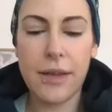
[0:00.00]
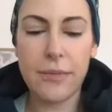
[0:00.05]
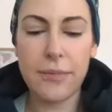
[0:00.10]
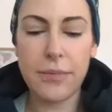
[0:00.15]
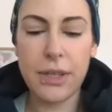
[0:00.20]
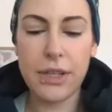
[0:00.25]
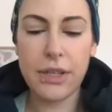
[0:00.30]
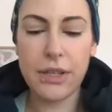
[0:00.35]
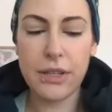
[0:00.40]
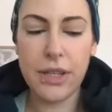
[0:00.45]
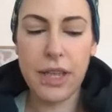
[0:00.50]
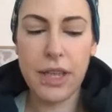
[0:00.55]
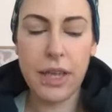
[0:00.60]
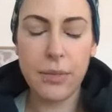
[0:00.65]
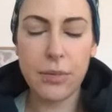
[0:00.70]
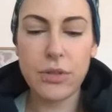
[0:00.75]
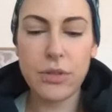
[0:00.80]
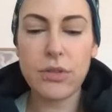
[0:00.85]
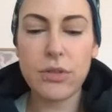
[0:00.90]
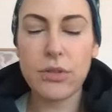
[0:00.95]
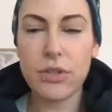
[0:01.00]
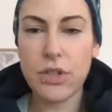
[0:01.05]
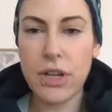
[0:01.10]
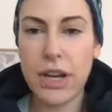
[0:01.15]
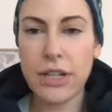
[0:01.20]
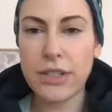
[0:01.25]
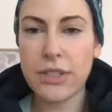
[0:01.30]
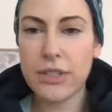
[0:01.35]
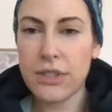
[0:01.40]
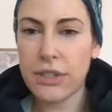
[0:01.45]
being able to
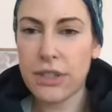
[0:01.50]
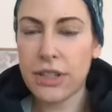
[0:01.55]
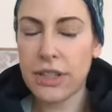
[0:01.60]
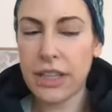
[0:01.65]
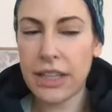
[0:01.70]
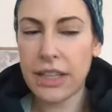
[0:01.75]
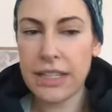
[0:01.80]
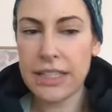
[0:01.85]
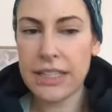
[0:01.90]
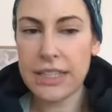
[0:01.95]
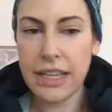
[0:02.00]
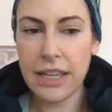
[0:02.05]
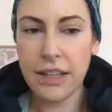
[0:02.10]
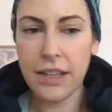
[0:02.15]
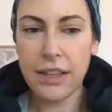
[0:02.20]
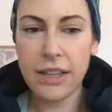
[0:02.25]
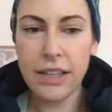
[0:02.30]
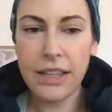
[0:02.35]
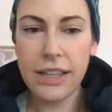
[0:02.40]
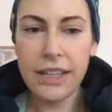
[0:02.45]
attract a certain clientele.